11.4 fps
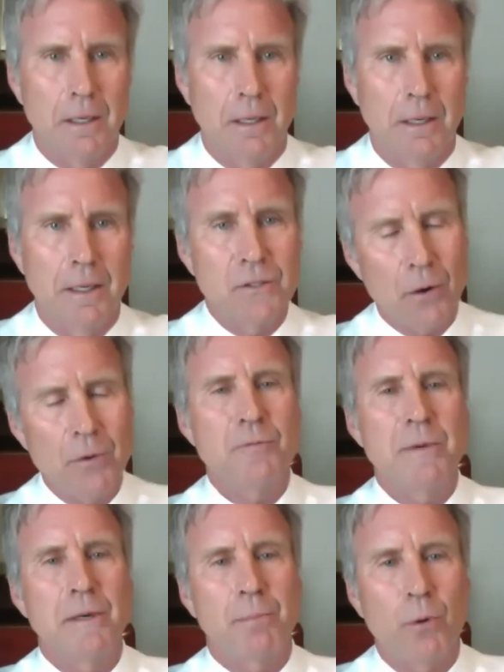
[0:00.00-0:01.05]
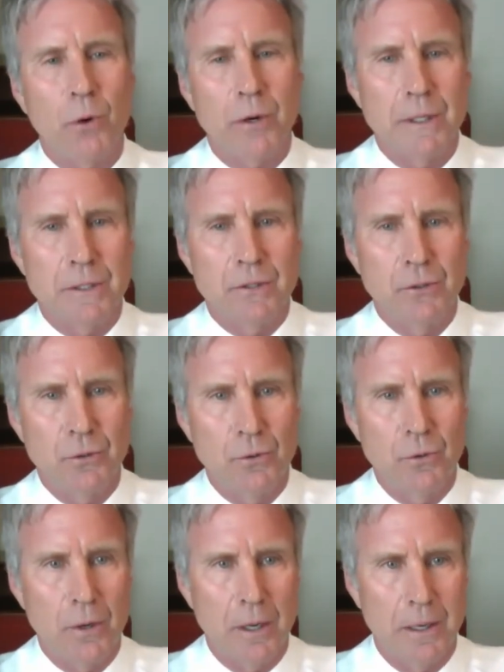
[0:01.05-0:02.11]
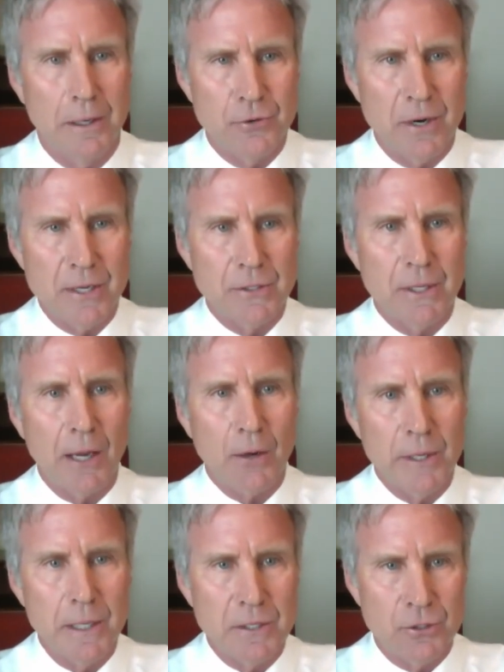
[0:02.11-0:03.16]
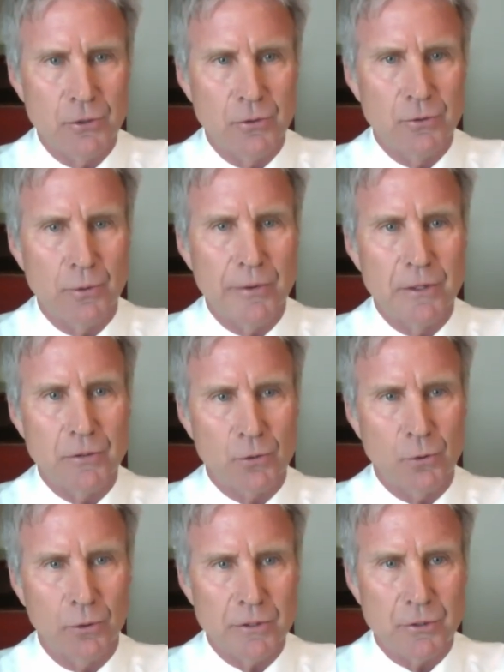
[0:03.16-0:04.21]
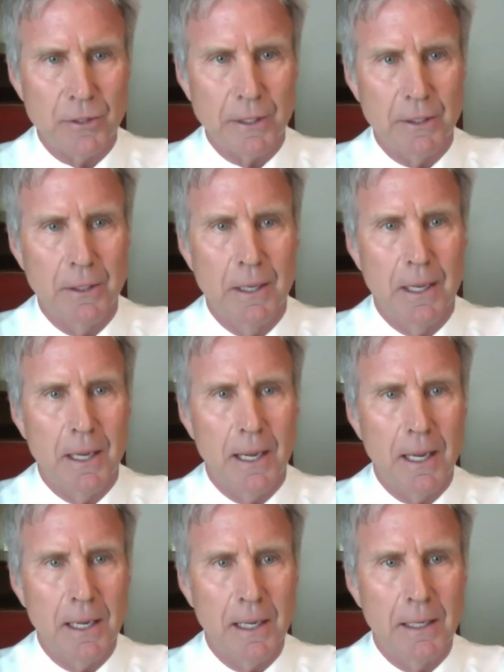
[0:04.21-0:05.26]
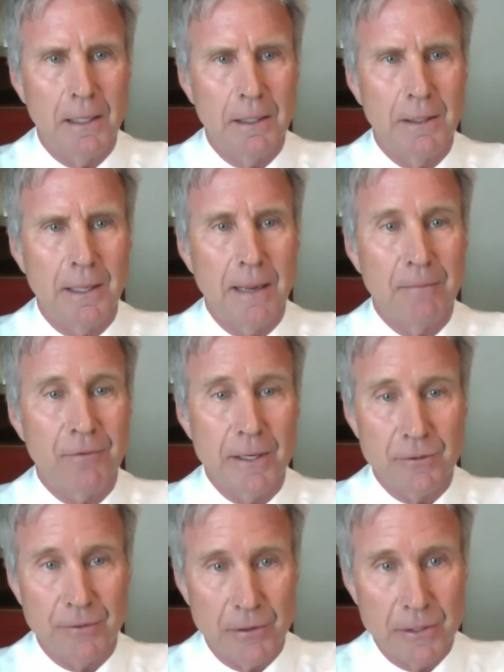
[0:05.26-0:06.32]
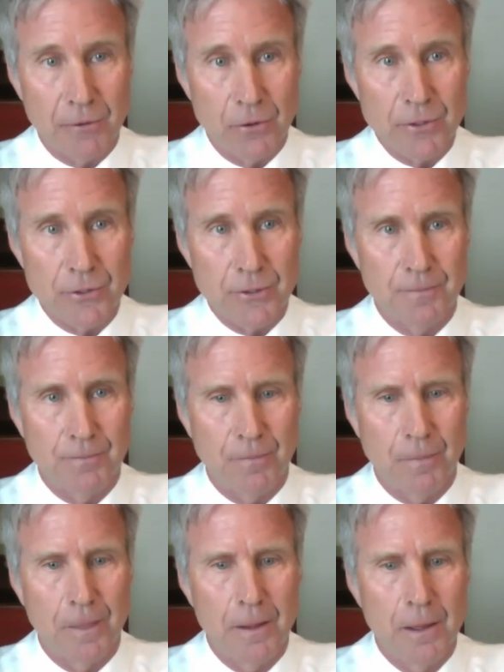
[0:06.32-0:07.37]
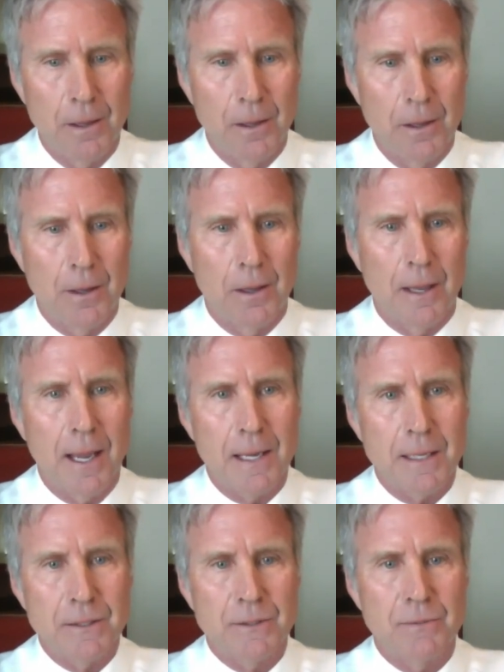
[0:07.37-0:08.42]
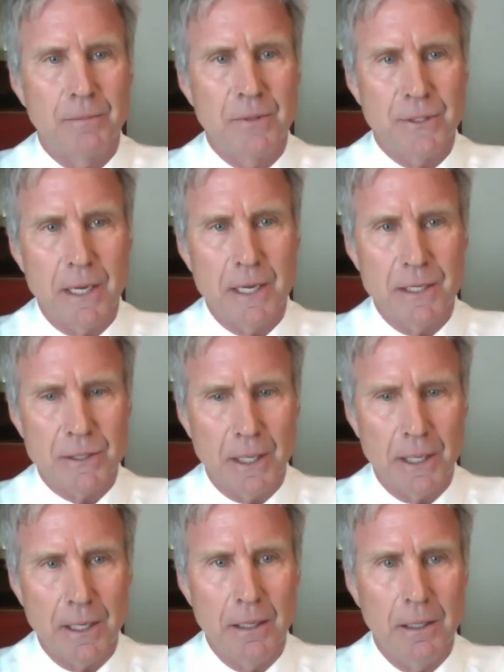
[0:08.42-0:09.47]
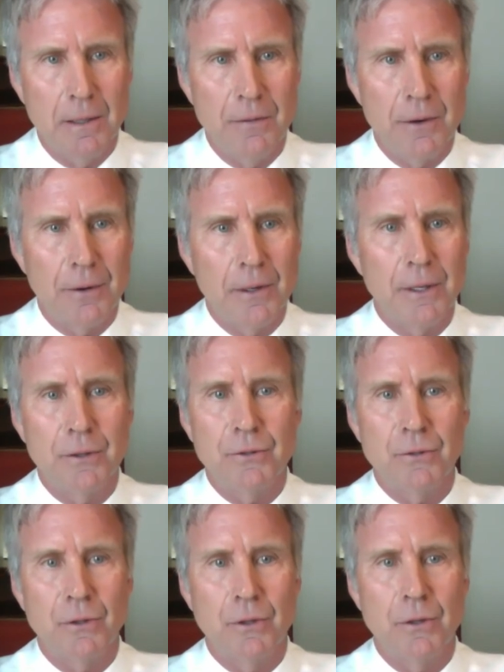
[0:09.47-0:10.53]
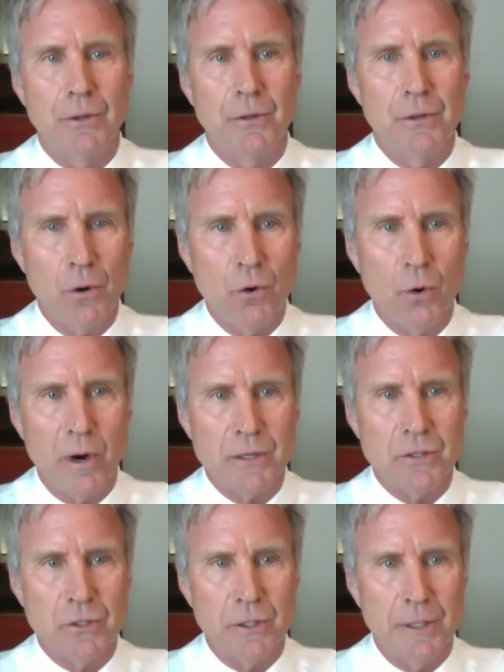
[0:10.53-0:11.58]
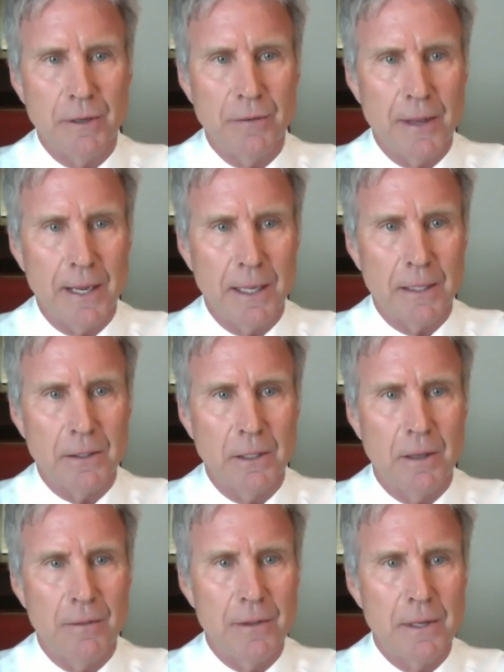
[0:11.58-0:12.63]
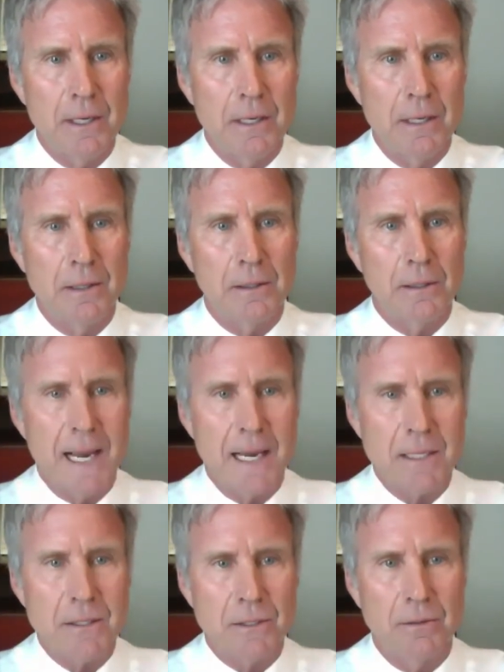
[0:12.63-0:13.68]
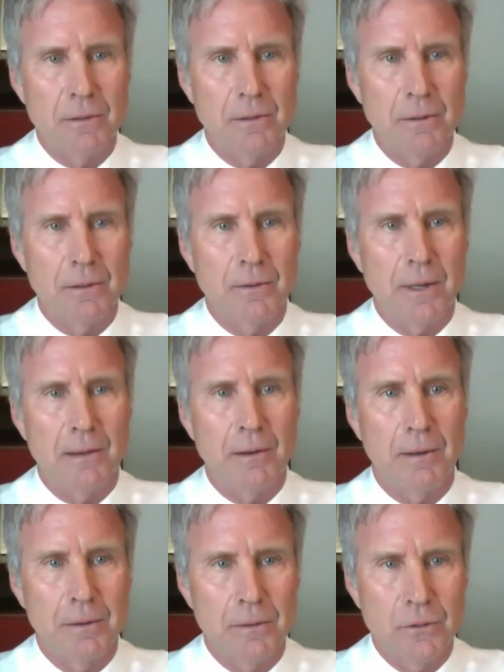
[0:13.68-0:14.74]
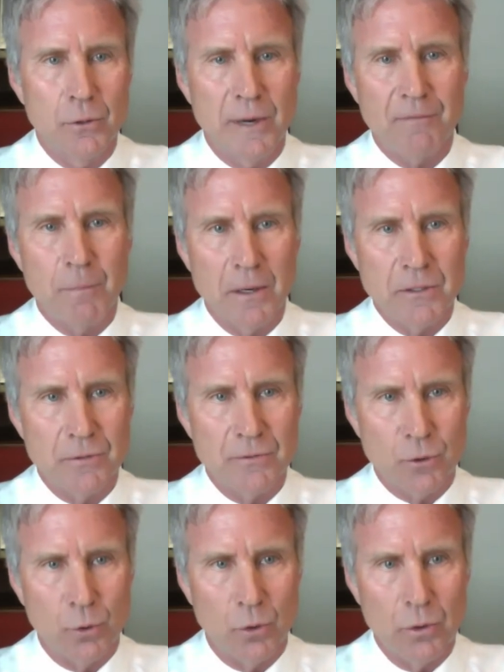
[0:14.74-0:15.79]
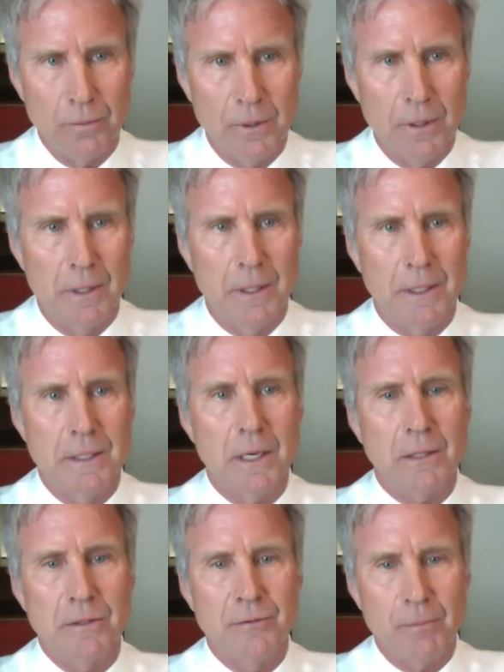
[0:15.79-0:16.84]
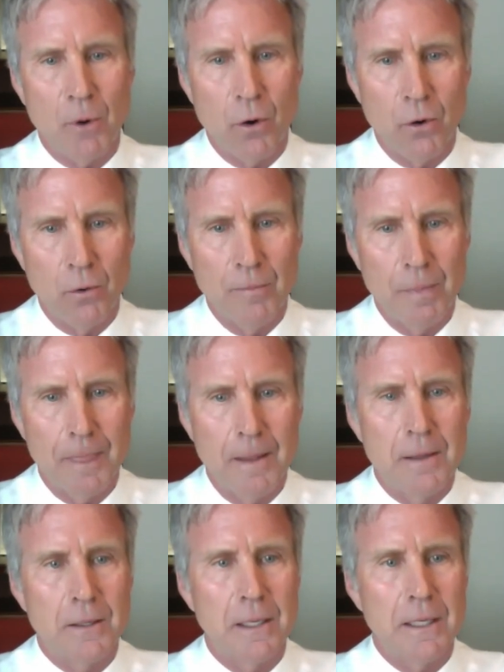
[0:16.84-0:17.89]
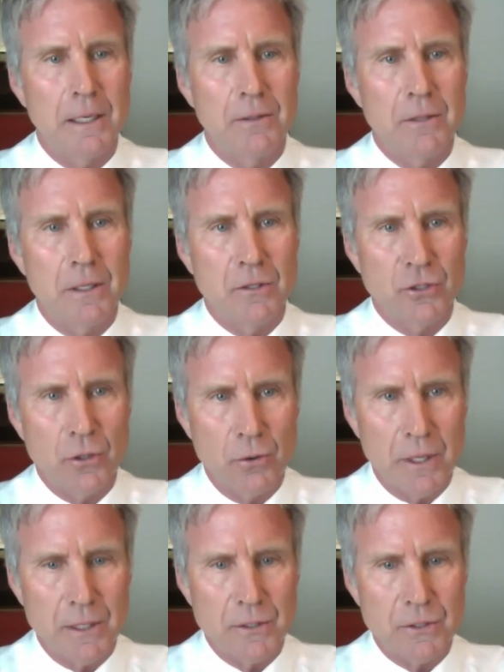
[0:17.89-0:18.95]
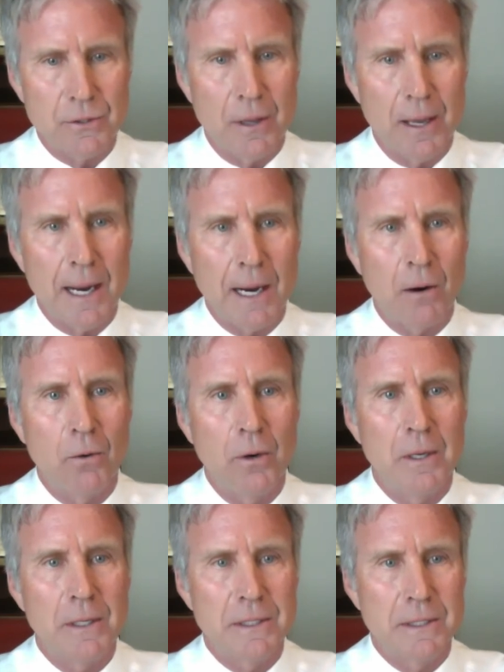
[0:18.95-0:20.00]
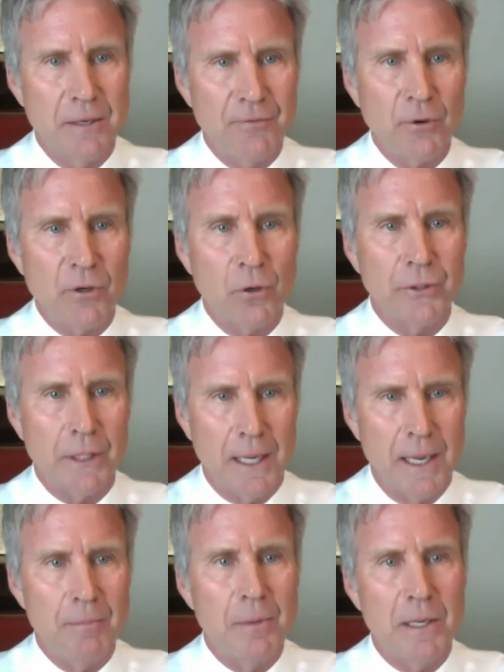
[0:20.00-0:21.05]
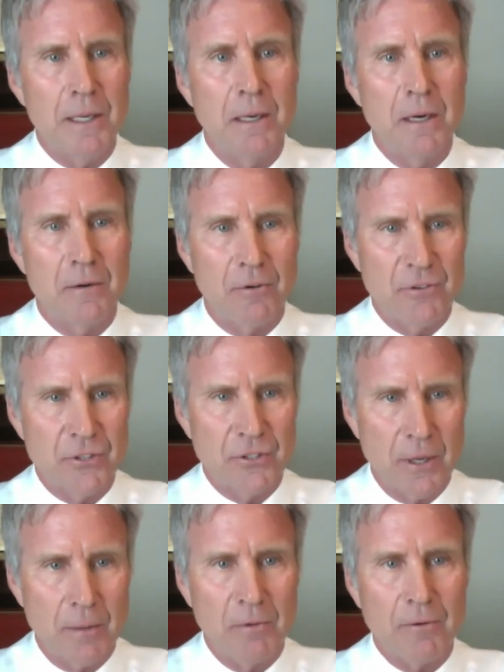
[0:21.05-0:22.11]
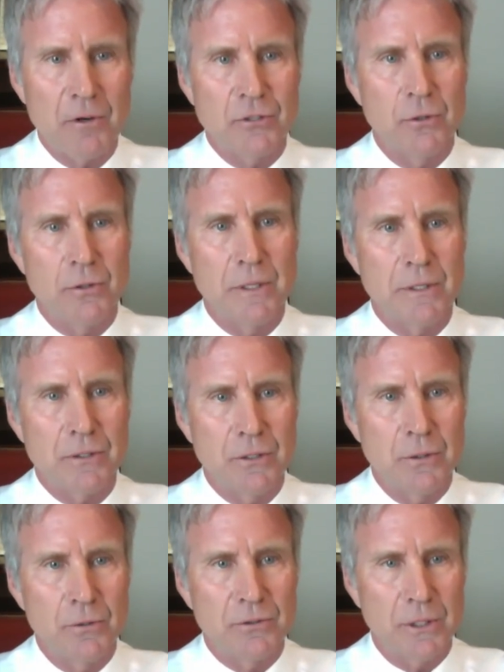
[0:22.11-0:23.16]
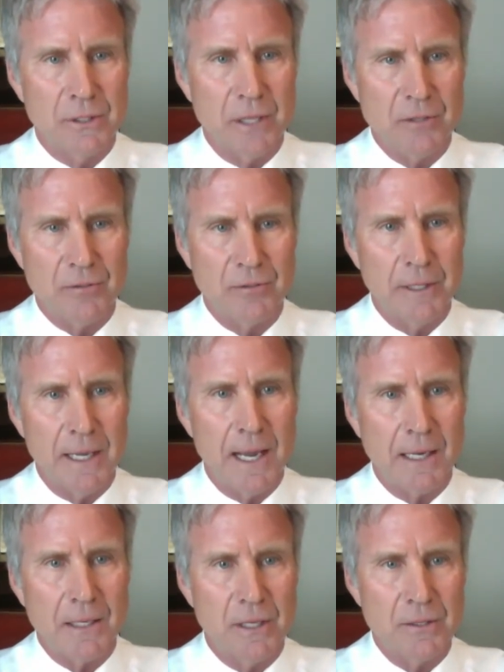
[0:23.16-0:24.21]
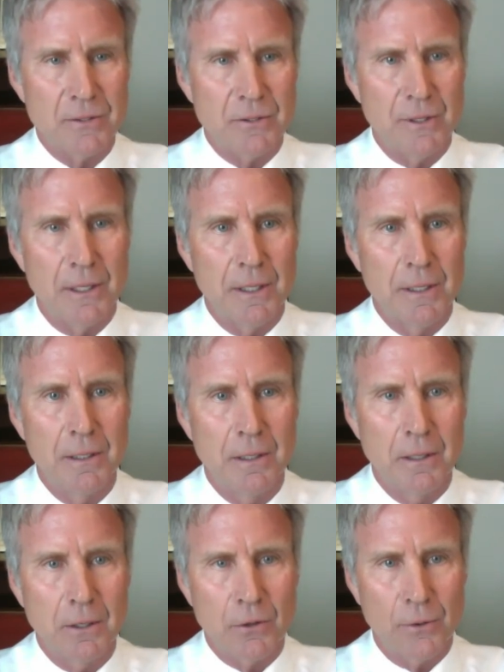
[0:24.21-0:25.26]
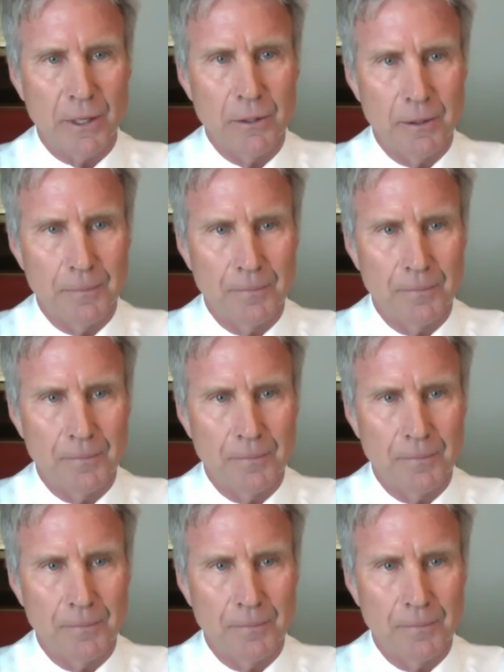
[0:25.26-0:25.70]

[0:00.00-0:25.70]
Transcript: it's always been important to address equity issues within a school district, and Amphi is very diverse. As Ms. Day said, there is no question that the last 2.5 months of school conducted from home, it showed us how difficult it can be for some of our students to successfully access the curriculum.